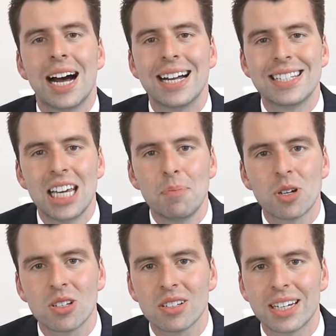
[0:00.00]
A
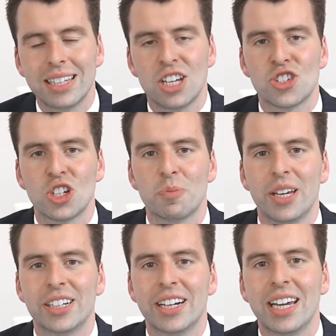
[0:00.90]
typical conditional
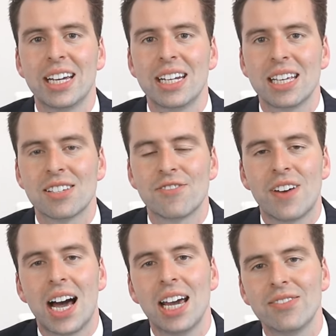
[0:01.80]
period is
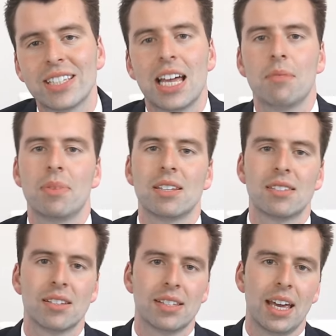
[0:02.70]
5 to 10
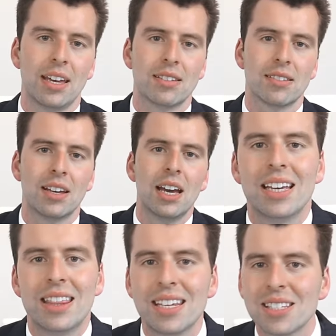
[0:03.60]
business days.
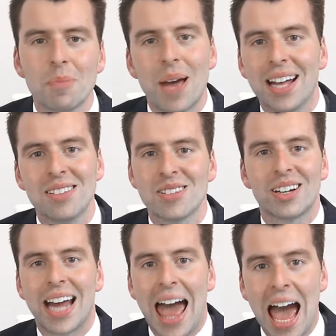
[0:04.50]
This depends
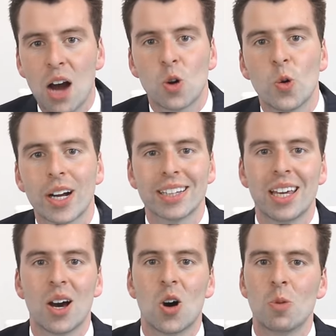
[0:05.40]
on how
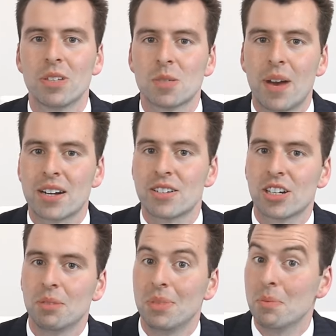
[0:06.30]
quickly a home inspector
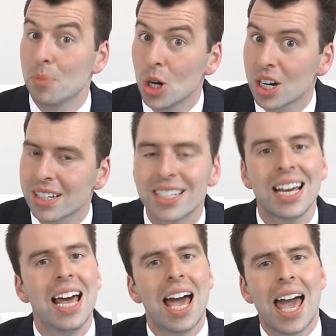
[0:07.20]
can be booked
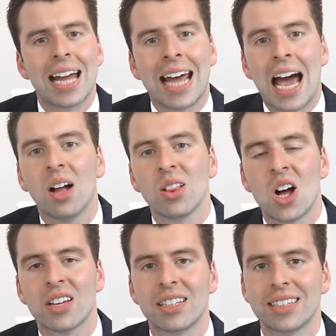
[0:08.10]
and how
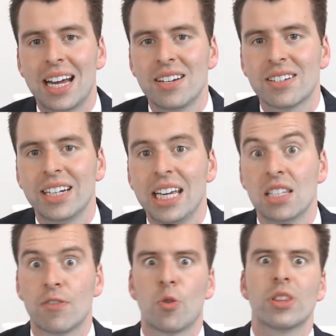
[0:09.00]
long the lender
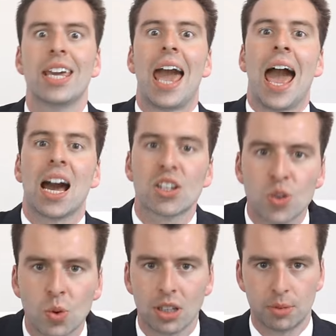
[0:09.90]
needs for the
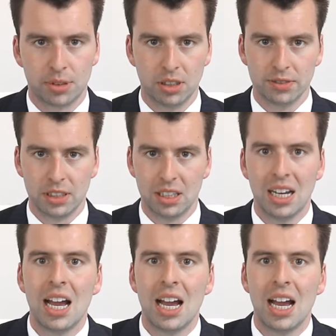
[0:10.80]
actual approval.